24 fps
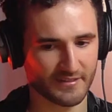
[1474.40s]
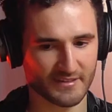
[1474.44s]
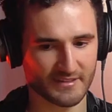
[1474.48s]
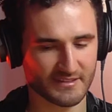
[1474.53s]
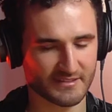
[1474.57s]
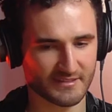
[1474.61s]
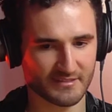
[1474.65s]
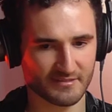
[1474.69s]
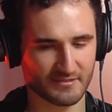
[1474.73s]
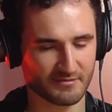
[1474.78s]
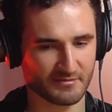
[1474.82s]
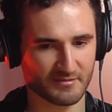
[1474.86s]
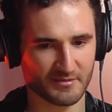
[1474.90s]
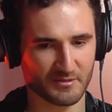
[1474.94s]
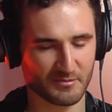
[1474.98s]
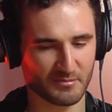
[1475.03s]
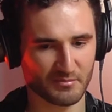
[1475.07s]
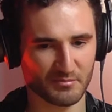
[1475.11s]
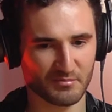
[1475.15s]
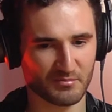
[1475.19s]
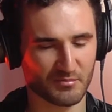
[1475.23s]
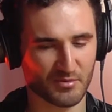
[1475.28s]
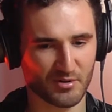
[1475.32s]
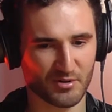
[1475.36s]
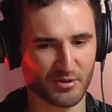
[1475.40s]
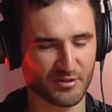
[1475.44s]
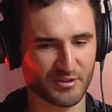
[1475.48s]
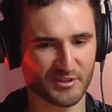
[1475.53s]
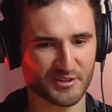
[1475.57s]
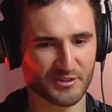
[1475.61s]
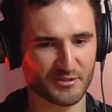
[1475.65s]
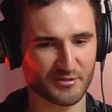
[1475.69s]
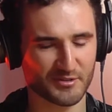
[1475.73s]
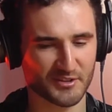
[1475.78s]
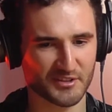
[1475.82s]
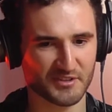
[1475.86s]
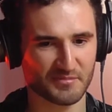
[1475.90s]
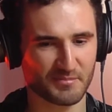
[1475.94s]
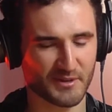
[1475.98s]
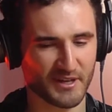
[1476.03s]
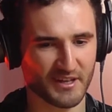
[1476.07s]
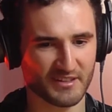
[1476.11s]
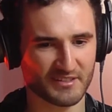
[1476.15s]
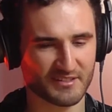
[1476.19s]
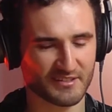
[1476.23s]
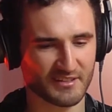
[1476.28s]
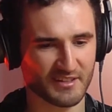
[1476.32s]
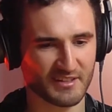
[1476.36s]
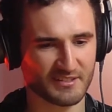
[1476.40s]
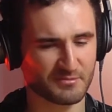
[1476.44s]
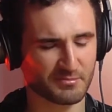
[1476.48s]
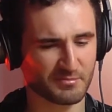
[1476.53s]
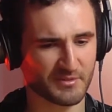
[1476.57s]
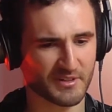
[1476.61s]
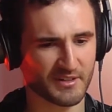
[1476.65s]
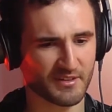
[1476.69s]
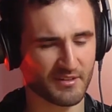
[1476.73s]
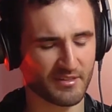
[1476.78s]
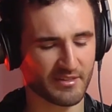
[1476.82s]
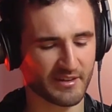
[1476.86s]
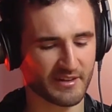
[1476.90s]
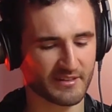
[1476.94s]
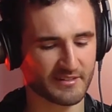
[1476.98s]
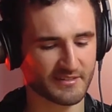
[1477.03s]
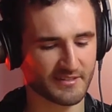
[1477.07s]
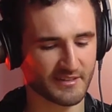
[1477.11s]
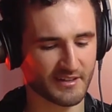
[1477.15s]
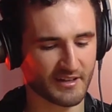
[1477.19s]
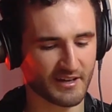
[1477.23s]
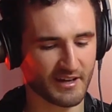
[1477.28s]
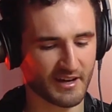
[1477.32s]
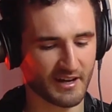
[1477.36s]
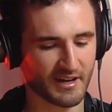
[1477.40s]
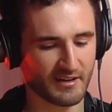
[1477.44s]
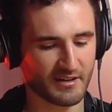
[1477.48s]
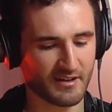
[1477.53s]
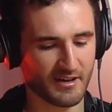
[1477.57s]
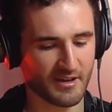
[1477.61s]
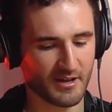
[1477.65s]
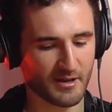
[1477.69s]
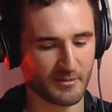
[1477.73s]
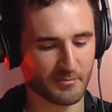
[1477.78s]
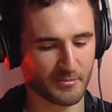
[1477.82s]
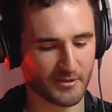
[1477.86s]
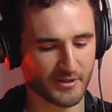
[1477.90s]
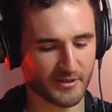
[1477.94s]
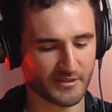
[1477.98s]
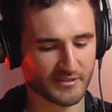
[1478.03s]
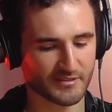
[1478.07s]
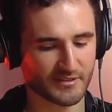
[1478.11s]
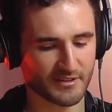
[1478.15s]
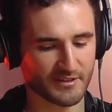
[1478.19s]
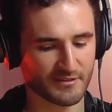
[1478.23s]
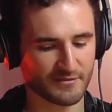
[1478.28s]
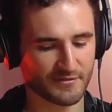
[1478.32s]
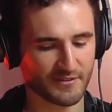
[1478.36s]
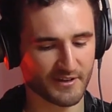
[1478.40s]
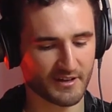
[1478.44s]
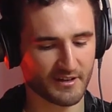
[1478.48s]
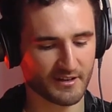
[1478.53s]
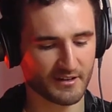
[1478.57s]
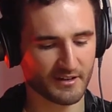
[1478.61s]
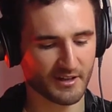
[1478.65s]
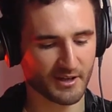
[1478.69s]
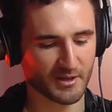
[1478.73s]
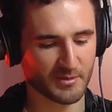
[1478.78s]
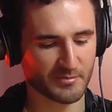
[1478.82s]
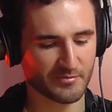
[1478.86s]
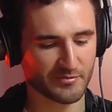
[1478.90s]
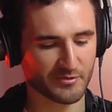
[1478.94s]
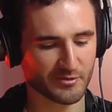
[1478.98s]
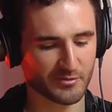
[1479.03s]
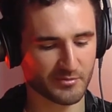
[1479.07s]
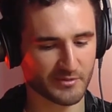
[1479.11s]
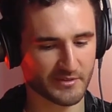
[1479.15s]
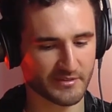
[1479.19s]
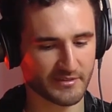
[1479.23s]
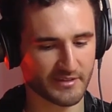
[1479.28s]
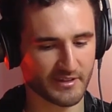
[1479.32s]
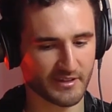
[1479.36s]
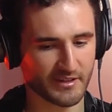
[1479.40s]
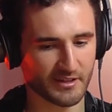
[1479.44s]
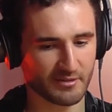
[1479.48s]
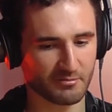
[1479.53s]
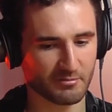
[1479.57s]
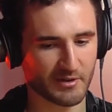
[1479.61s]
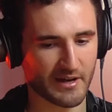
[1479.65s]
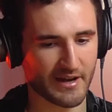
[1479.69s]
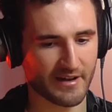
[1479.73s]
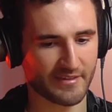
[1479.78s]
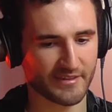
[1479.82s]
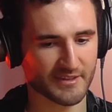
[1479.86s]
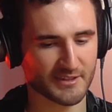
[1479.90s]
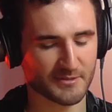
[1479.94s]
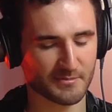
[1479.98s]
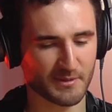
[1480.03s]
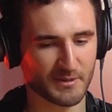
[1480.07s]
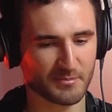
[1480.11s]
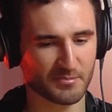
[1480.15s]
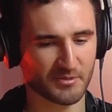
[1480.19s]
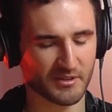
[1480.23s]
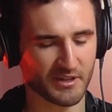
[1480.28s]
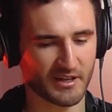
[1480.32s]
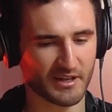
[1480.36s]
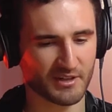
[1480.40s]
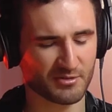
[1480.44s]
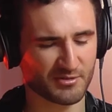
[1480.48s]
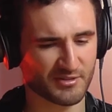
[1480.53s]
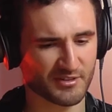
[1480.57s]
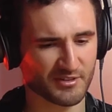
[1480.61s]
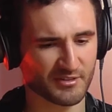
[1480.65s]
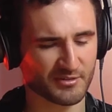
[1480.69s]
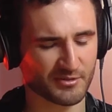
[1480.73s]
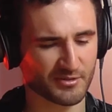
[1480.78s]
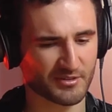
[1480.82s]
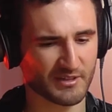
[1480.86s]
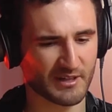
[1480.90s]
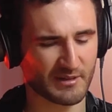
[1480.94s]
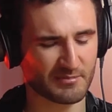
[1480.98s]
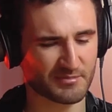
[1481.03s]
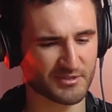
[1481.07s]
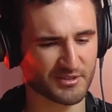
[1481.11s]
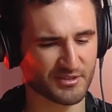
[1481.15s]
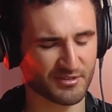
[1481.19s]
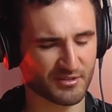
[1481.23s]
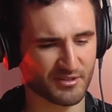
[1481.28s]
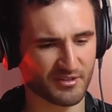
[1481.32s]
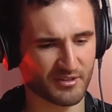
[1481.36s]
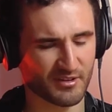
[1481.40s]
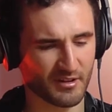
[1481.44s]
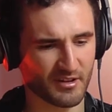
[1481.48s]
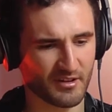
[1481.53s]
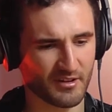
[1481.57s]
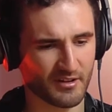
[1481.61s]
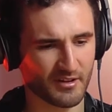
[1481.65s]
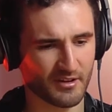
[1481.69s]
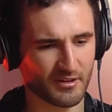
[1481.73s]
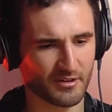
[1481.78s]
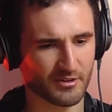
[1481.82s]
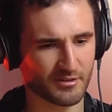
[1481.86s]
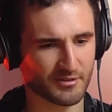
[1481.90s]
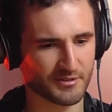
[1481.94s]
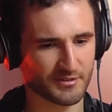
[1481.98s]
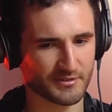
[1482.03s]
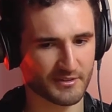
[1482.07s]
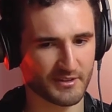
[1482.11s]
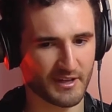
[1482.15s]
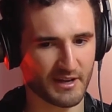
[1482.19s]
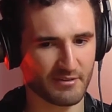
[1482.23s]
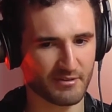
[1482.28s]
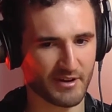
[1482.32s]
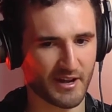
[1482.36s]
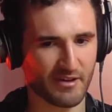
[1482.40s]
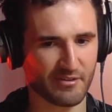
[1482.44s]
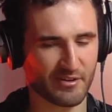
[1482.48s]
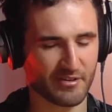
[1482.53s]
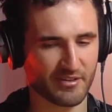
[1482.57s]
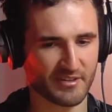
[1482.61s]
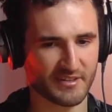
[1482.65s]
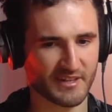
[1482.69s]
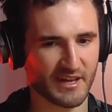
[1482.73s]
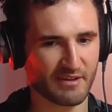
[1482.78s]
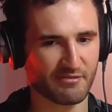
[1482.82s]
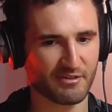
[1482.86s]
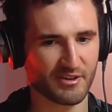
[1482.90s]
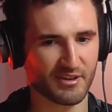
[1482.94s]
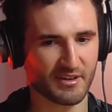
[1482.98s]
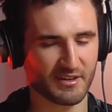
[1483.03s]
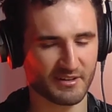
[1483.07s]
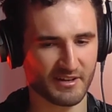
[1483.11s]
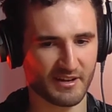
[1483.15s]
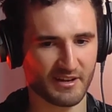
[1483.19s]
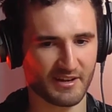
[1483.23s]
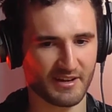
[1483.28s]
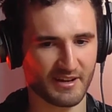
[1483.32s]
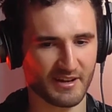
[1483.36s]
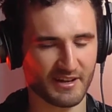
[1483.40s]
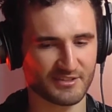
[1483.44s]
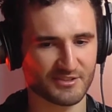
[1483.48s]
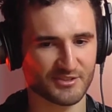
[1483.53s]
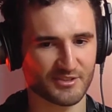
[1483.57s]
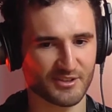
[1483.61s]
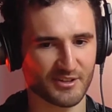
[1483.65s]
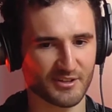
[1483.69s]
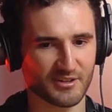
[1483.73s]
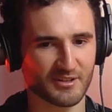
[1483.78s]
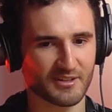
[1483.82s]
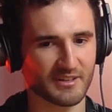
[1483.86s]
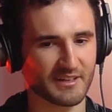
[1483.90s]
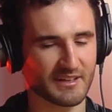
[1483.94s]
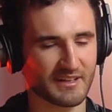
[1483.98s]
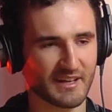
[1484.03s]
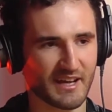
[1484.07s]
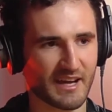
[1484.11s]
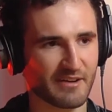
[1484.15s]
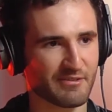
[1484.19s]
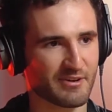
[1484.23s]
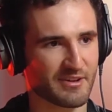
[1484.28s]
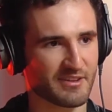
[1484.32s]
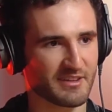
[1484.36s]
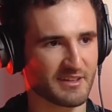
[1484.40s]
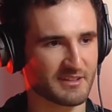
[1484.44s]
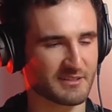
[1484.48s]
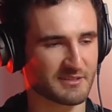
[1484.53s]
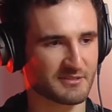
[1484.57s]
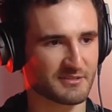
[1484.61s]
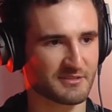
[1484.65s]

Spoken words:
there's more than you expect. That's one of the things that I personally found helpful, was thinking, wow, these people I also look up to, who every externally everything